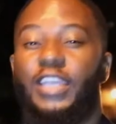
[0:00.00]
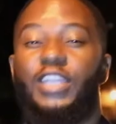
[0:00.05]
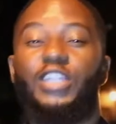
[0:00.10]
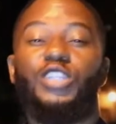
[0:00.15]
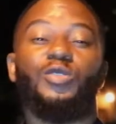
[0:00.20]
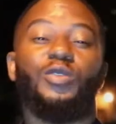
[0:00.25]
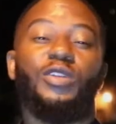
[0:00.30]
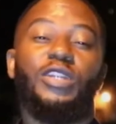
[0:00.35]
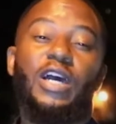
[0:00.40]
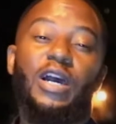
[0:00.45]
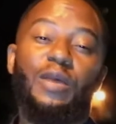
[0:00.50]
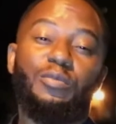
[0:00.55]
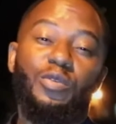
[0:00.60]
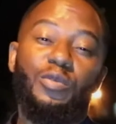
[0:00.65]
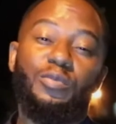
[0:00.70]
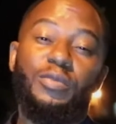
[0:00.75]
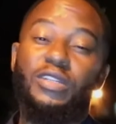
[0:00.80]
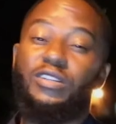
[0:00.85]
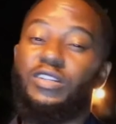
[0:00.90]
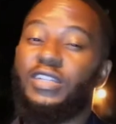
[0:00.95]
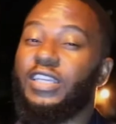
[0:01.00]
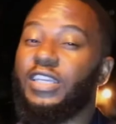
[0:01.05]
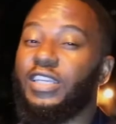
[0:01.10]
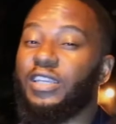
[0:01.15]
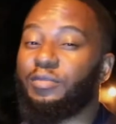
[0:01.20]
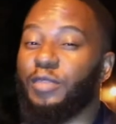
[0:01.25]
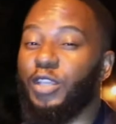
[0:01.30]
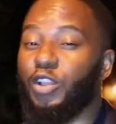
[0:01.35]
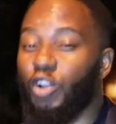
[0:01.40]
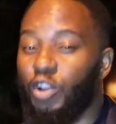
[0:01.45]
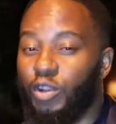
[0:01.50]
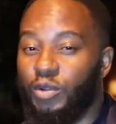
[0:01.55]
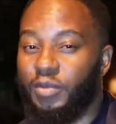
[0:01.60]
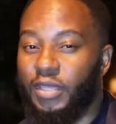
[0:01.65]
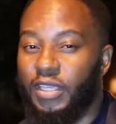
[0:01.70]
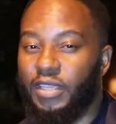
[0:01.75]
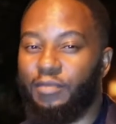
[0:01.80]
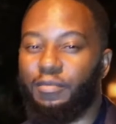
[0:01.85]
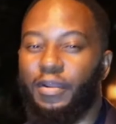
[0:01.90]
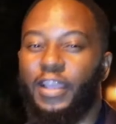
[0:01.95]
into an upper middle income
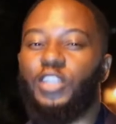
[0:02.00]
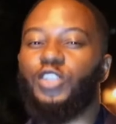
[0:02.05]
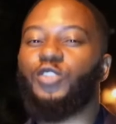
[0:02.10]
economy by